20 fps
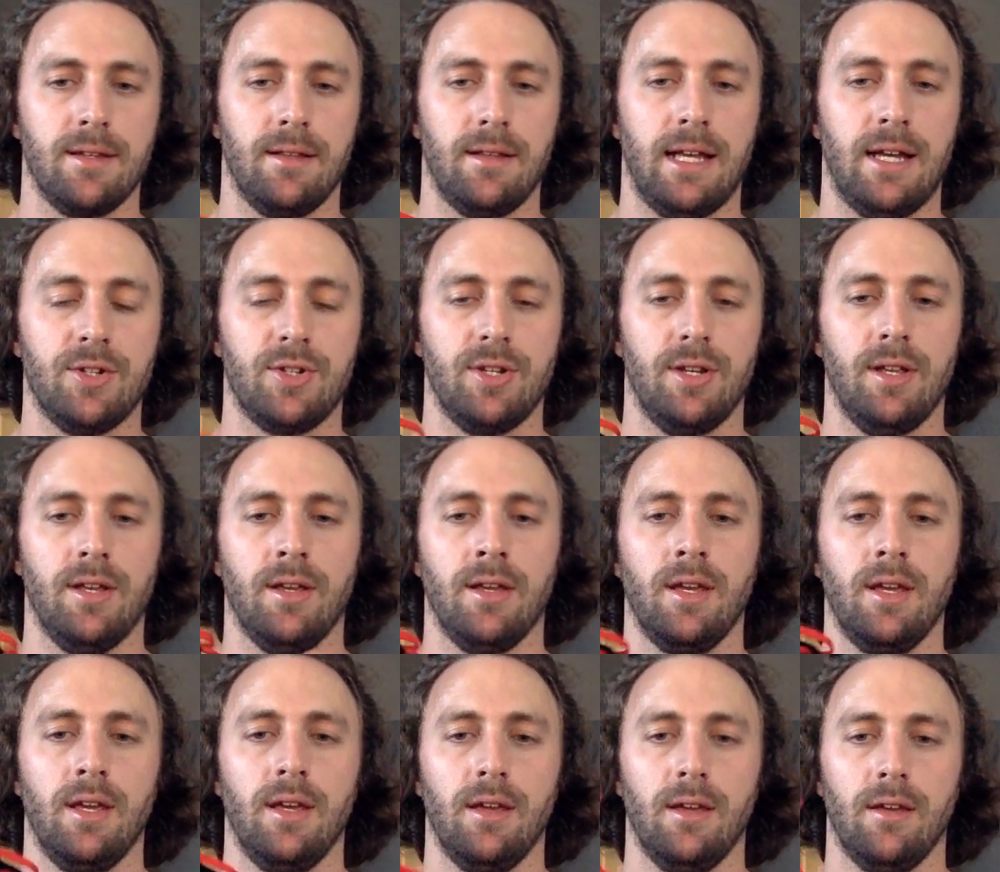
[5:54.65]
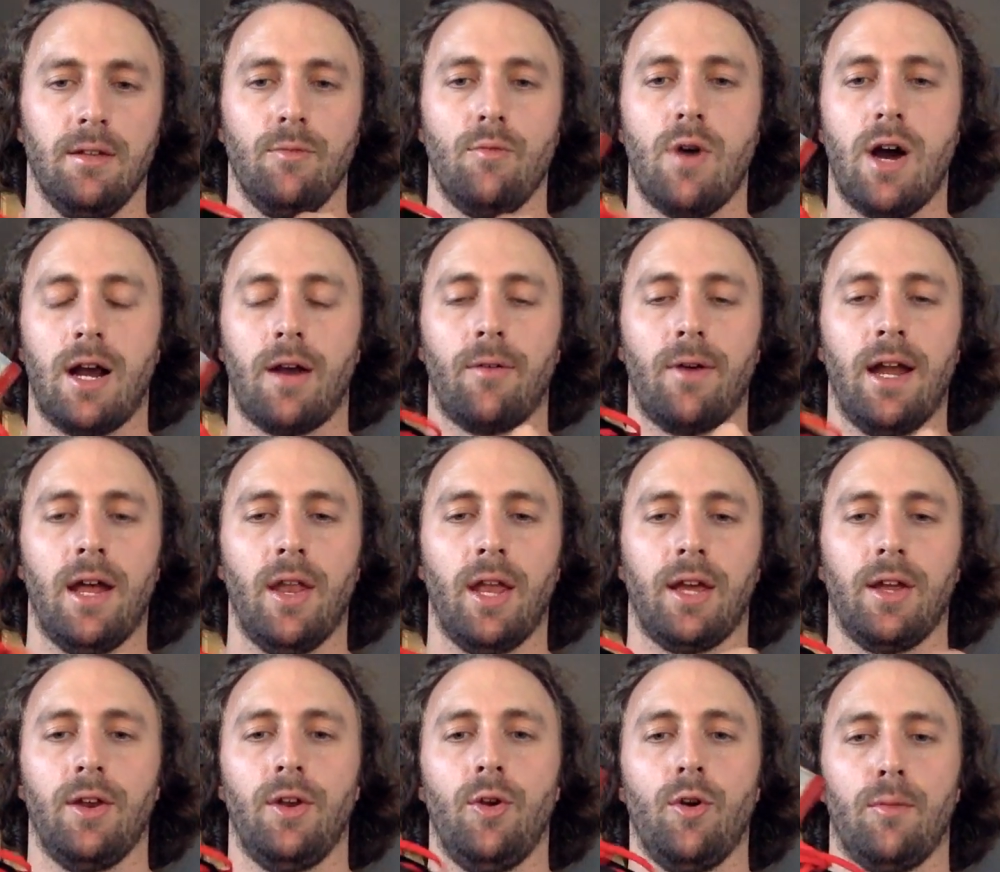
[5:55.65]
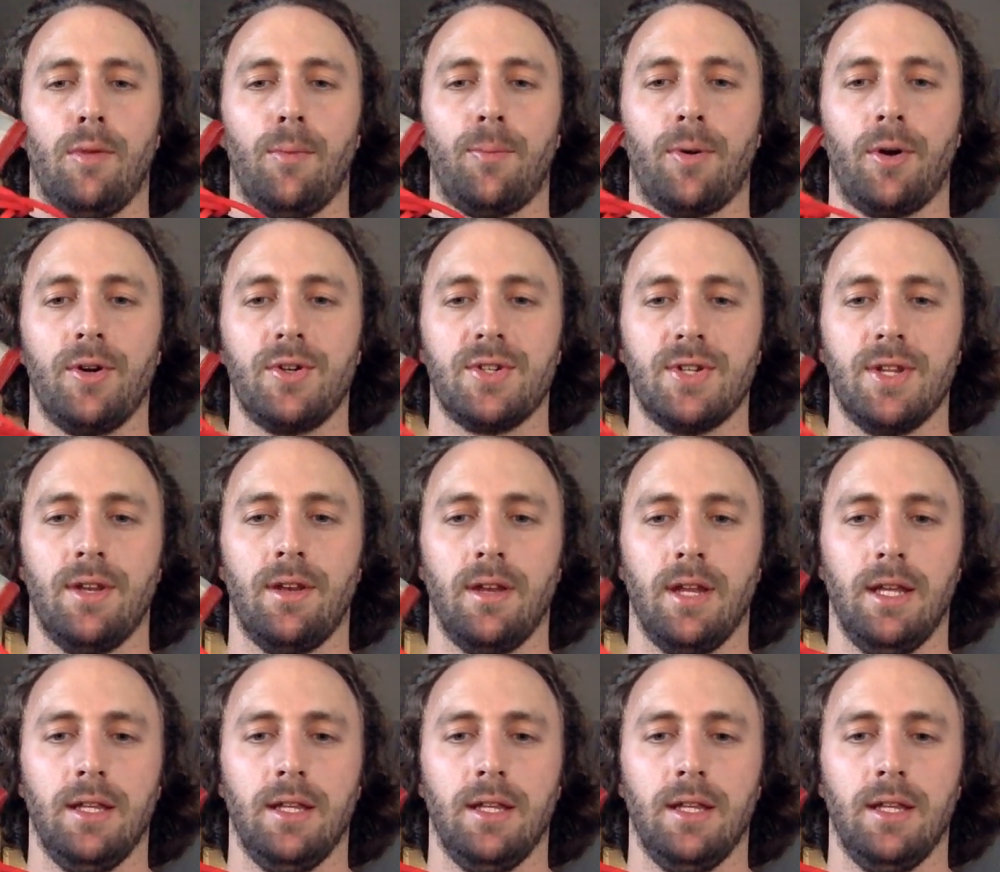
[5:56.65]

It allows you to walk around like a normal person